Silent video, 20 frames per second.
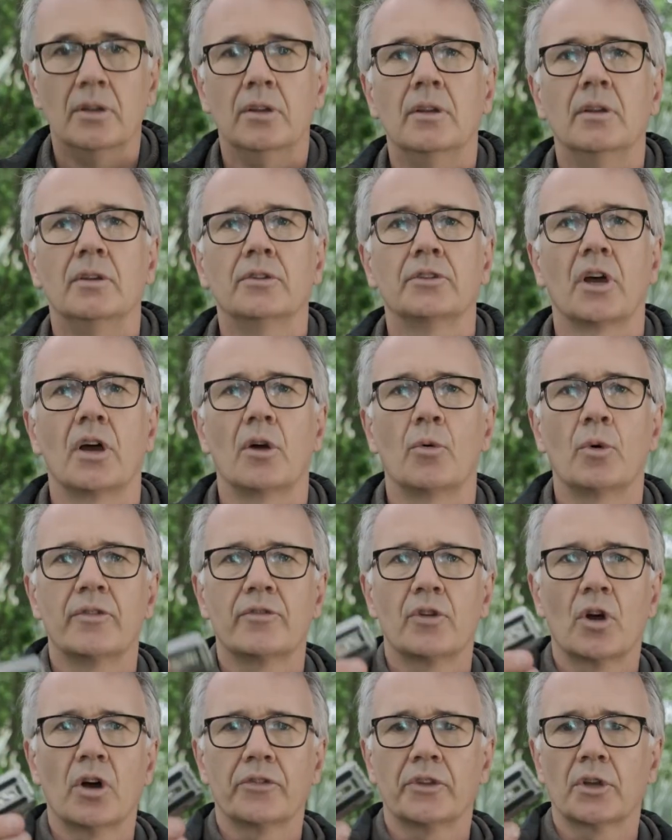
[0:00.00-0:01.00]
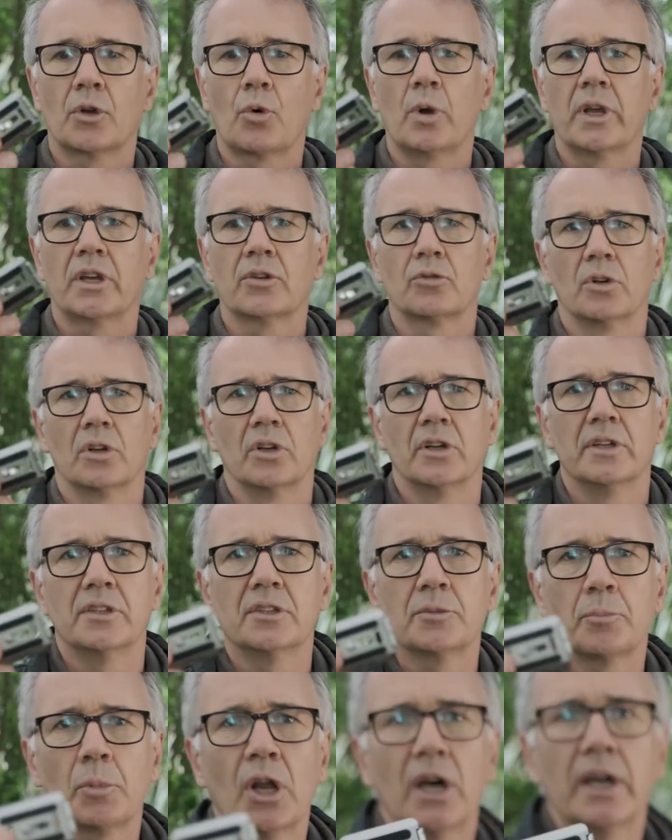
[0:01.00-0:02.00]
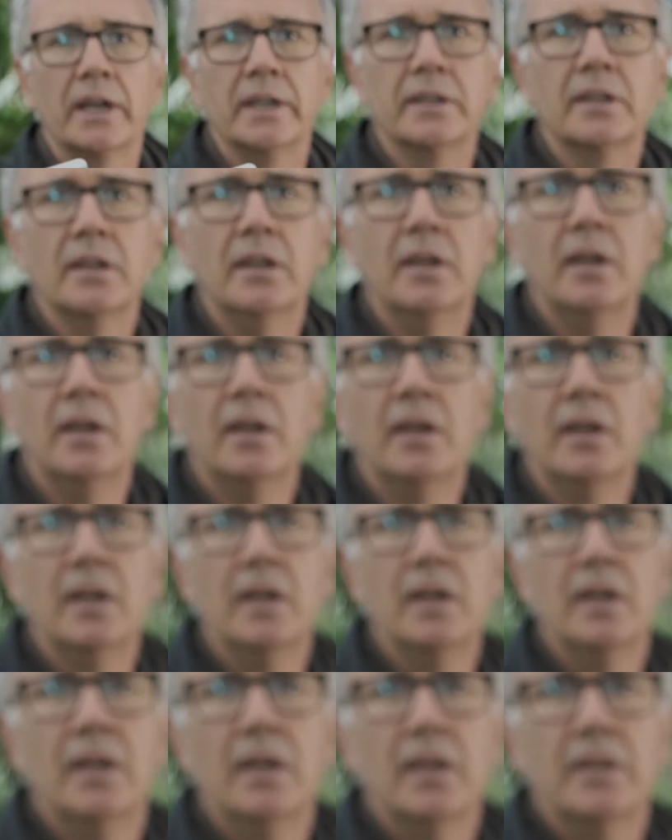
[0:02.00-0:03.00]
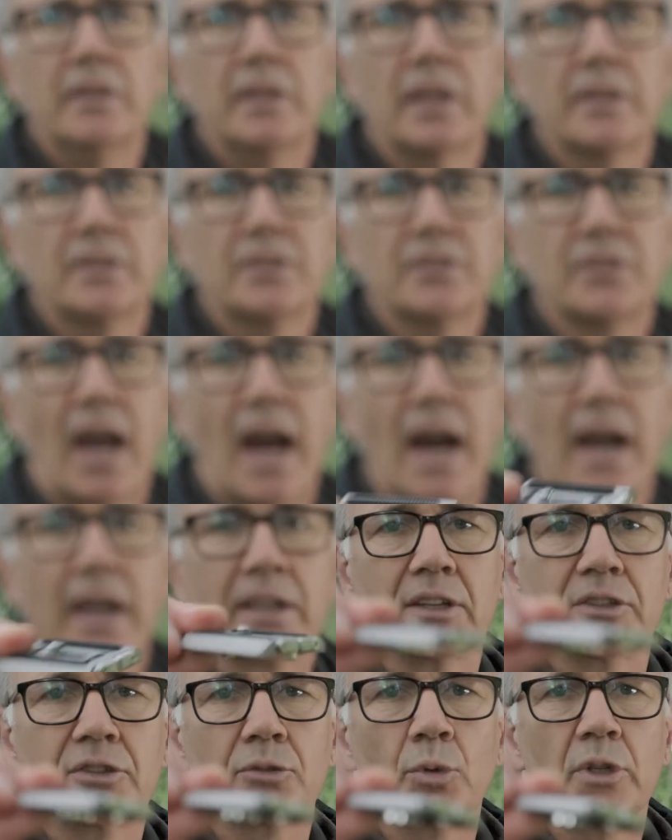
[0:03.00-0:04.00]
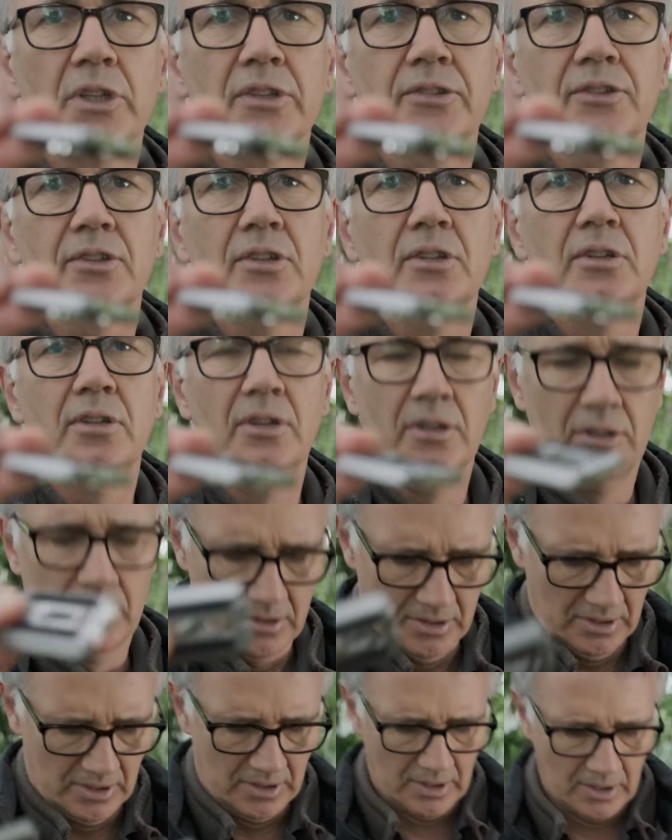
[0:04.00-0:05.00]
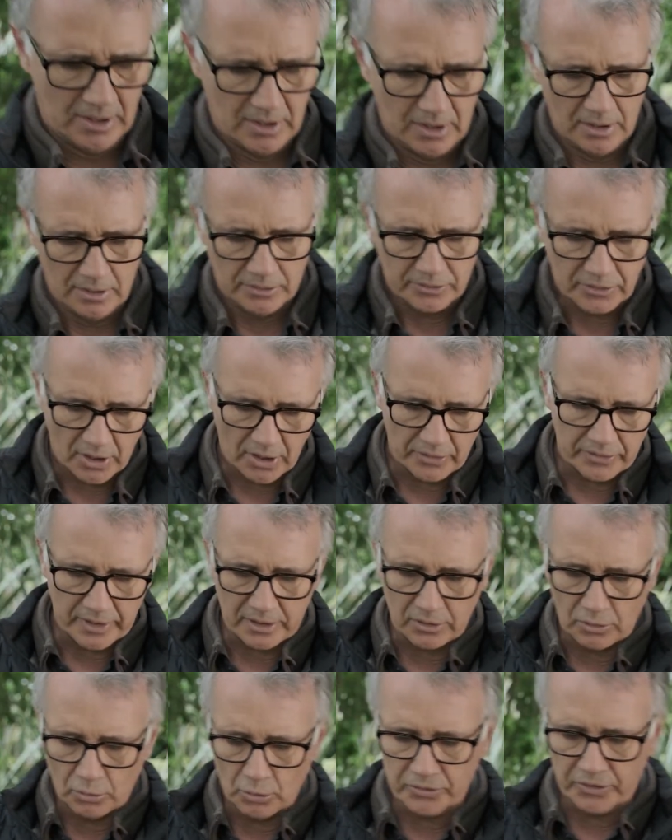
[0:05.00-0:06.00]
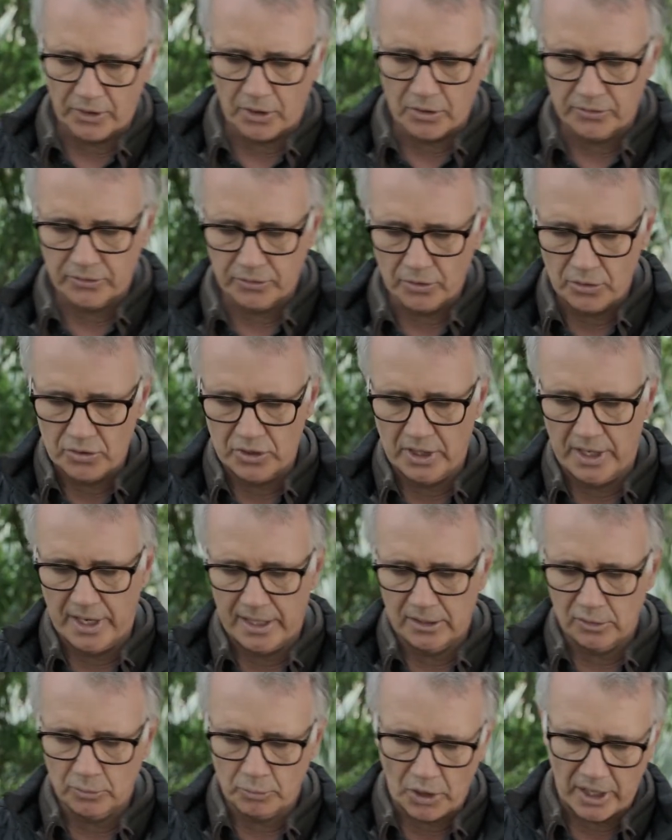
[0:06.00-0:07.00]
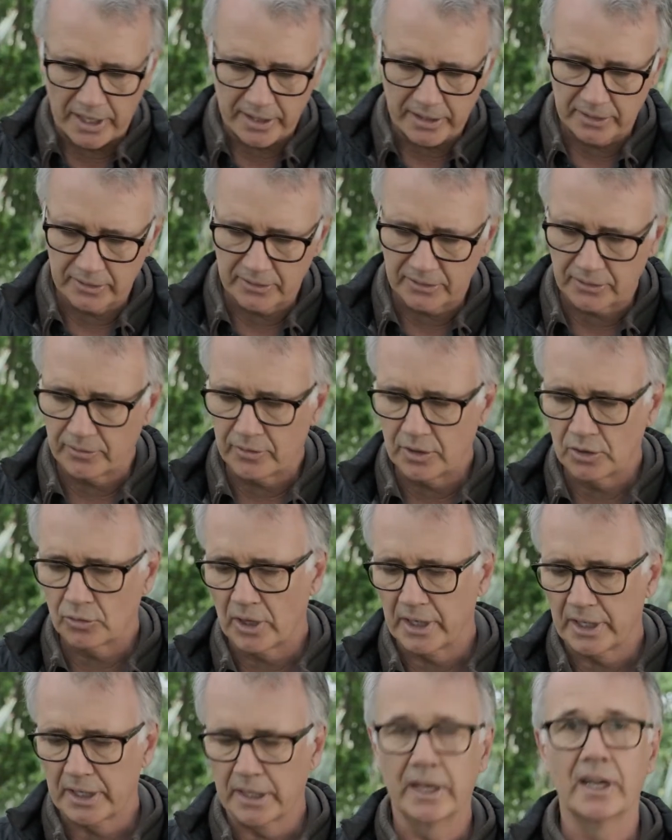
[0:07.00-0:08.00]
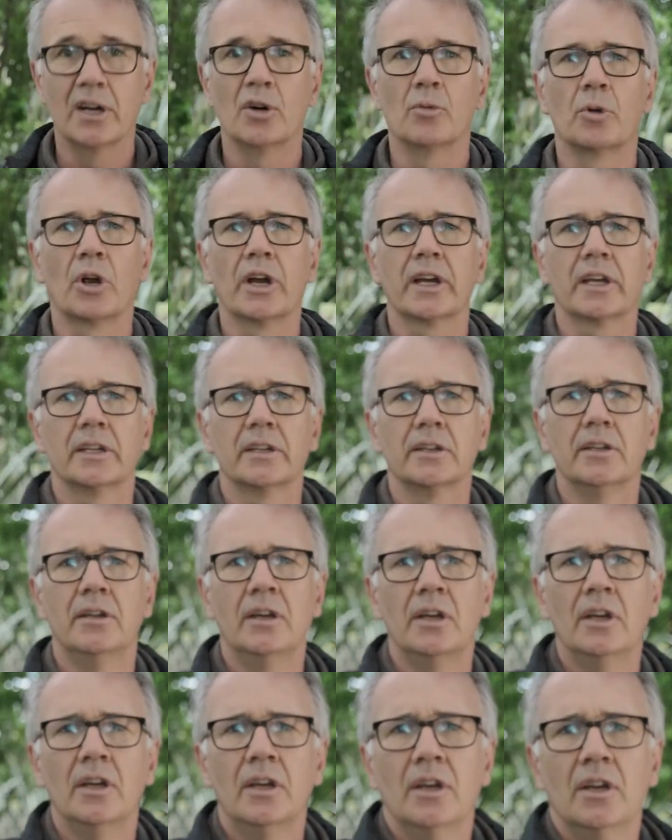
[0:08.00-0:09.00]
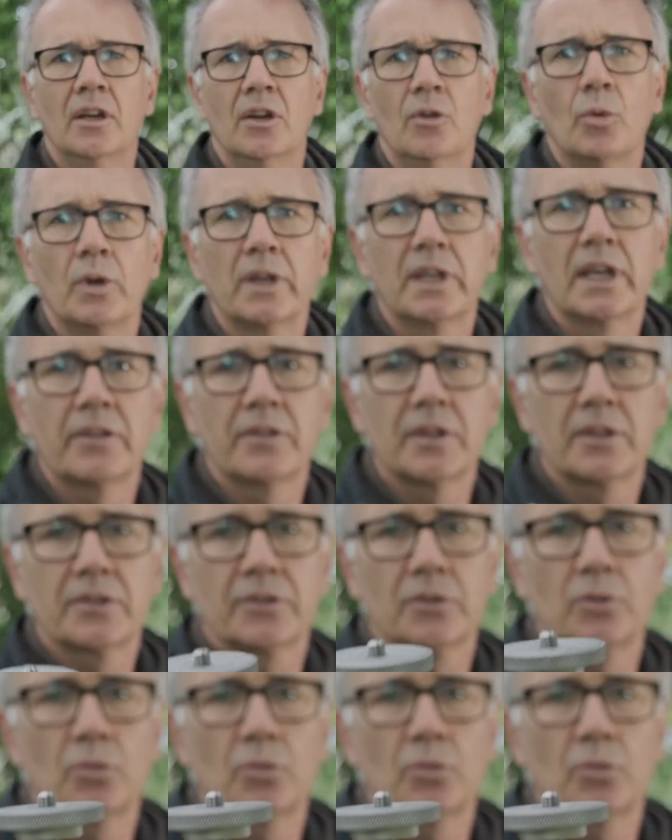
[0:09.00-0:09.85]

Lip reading: So we've got the quick release plate. Now this is Arca Swiss, so that'll also suit your L brackets if you're running an L bracket. We get this little